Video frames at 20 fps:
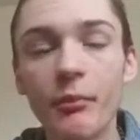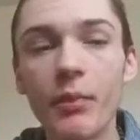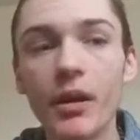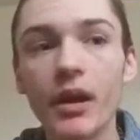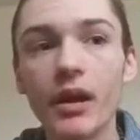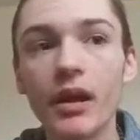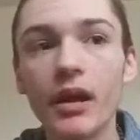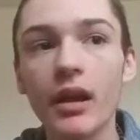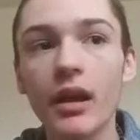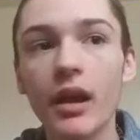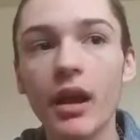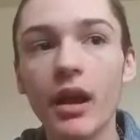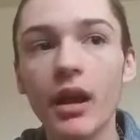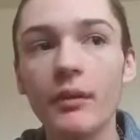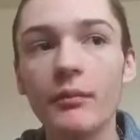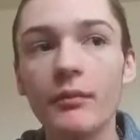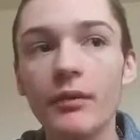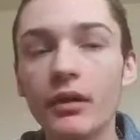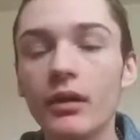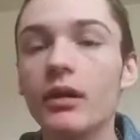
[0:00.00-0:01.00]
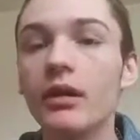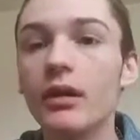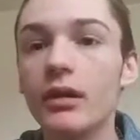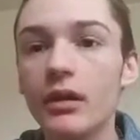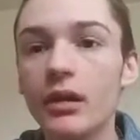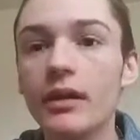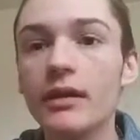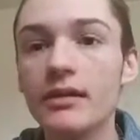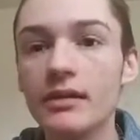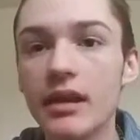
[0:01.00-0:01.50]
but I'm really
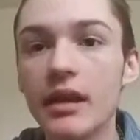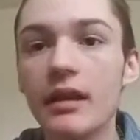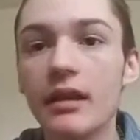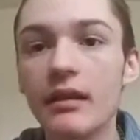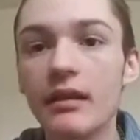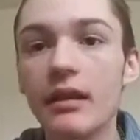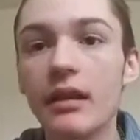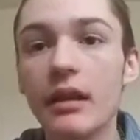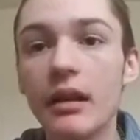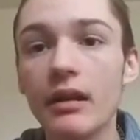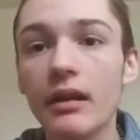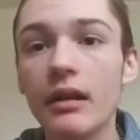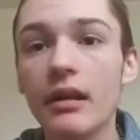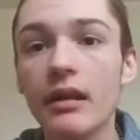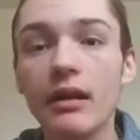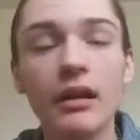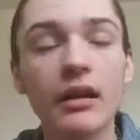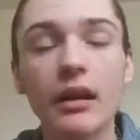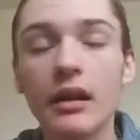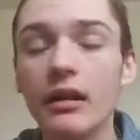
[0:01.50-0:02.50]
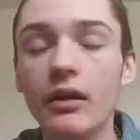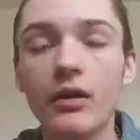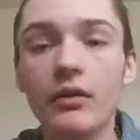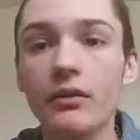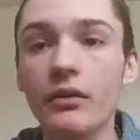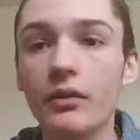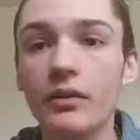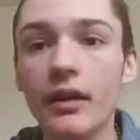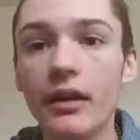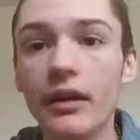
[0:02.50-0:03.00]
excited that I did and I
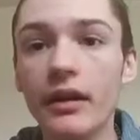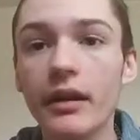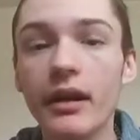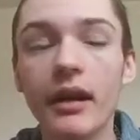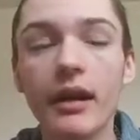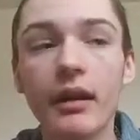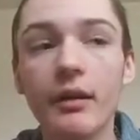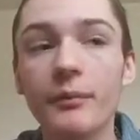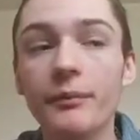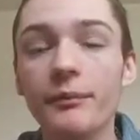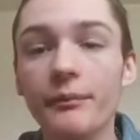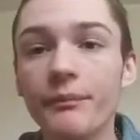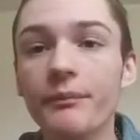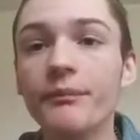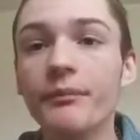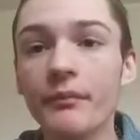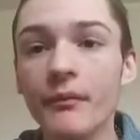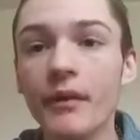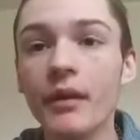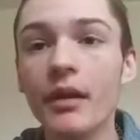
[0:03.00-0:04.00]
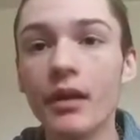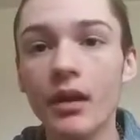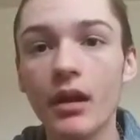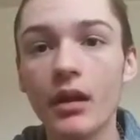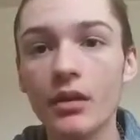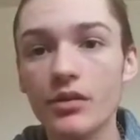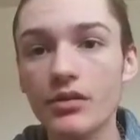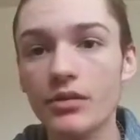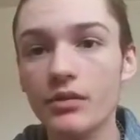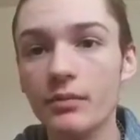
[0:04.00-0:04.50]
don't regret it and I'm
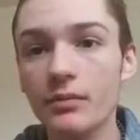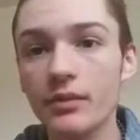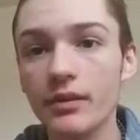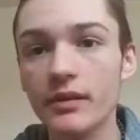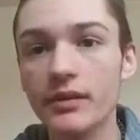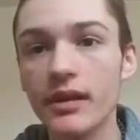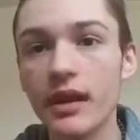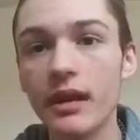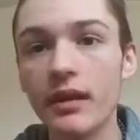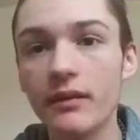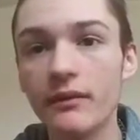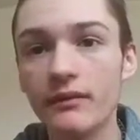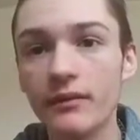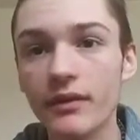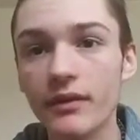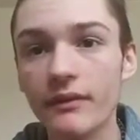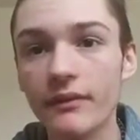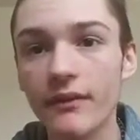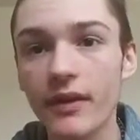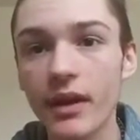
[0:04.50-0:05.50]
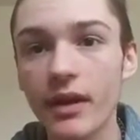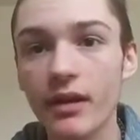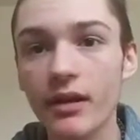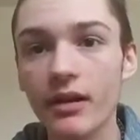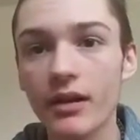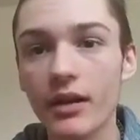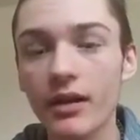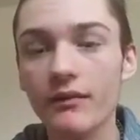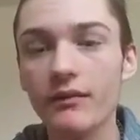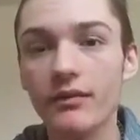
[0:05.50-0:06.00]
super excited for the fair
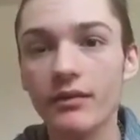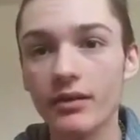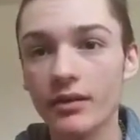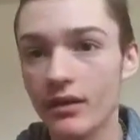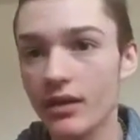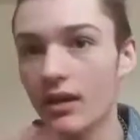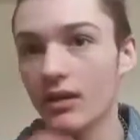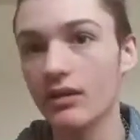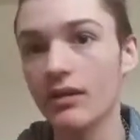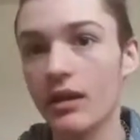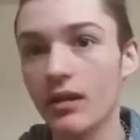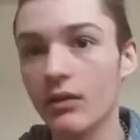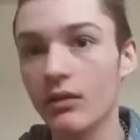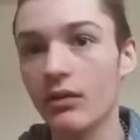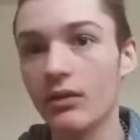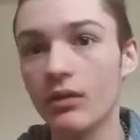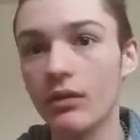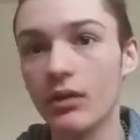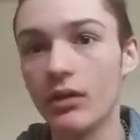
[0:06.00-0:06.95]
even though you can't tell.